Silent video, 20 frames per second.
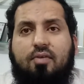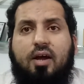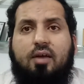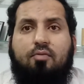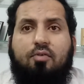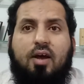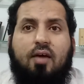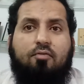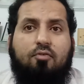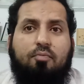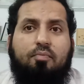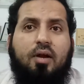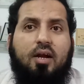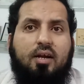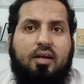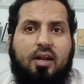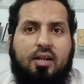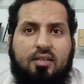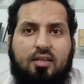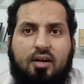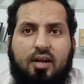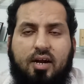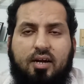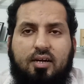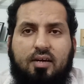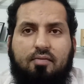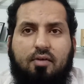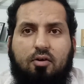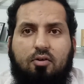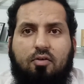and we have to build another
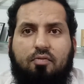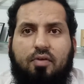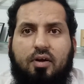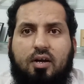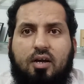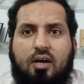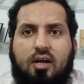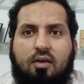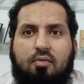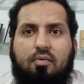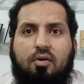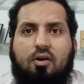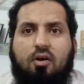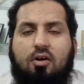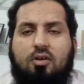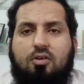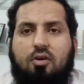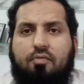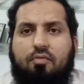narrative out of it because